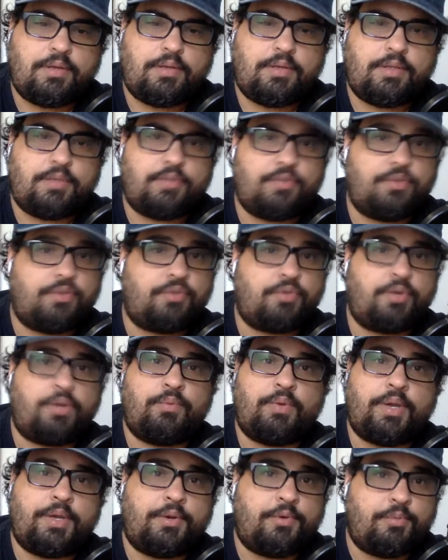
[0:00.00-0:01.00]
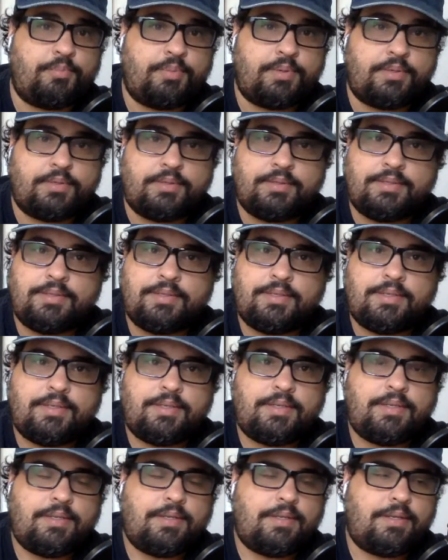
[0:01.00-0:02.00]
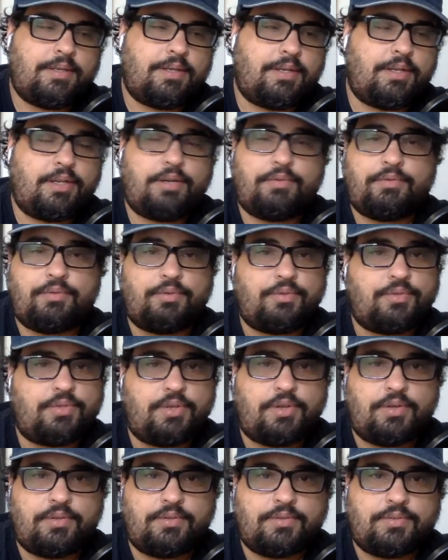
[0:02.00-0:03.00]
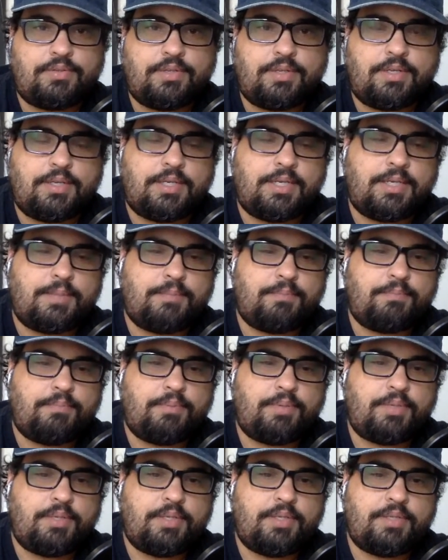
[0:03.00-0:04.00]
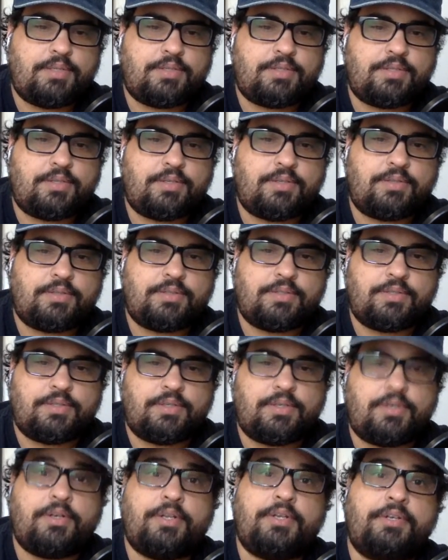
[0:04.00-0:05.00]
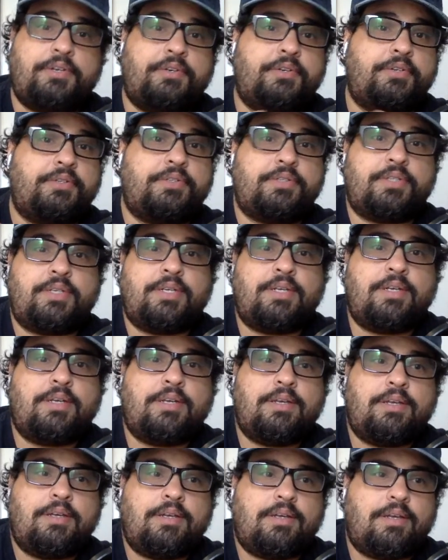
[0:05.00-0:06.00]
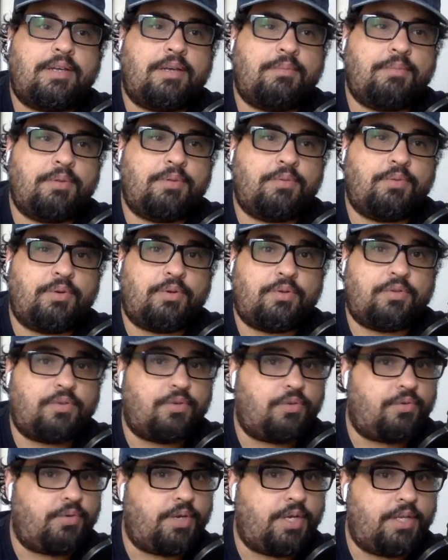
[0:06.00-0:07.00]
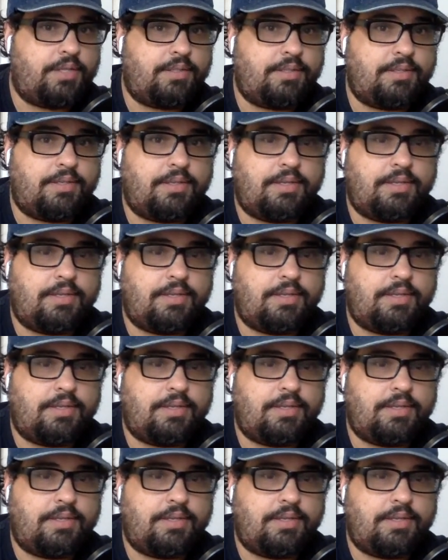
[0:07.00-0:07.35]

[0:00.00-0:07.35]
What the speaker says: Into the Great Wide Open. A lot of good songs. But his songs in the early years, were also great.